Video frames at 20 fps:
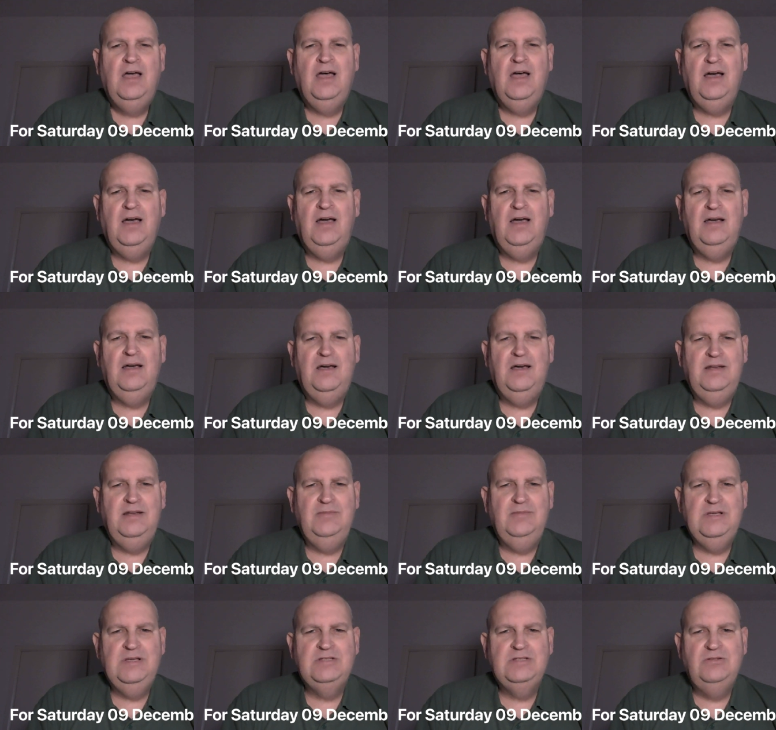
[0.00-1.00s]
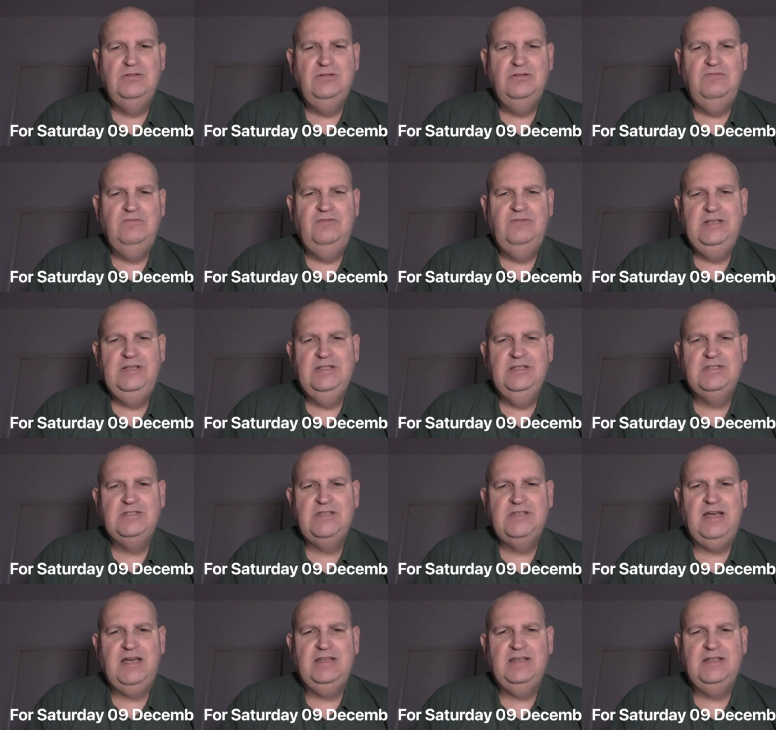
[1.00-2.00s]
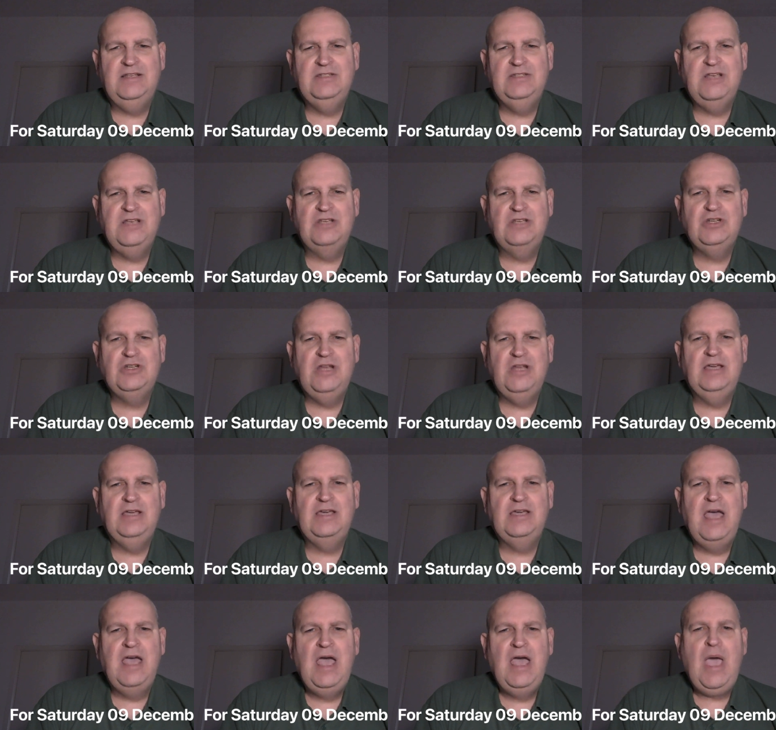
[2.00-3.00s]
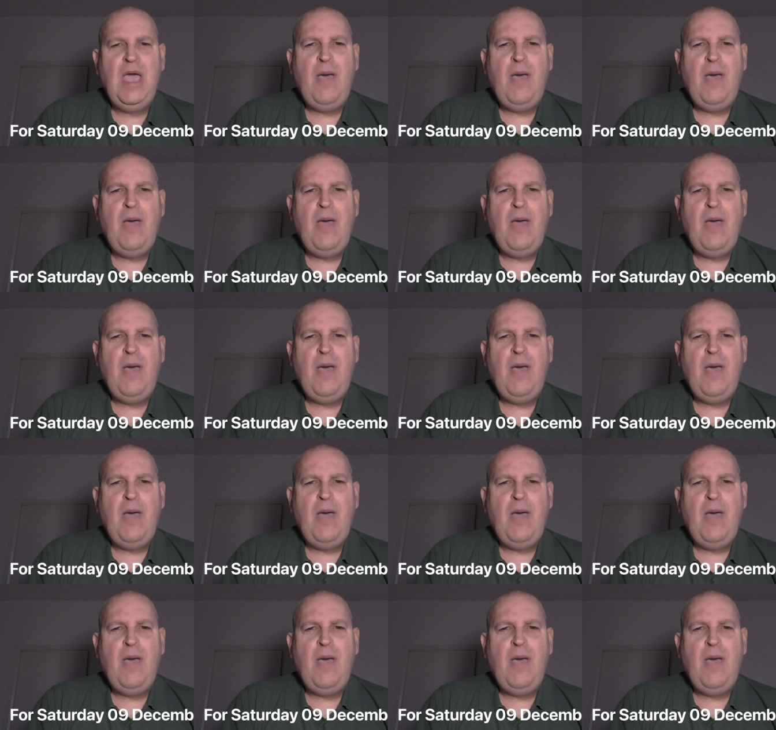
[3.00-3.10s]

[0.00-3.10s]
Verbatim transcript: uh, and it makes you feel sad and such like.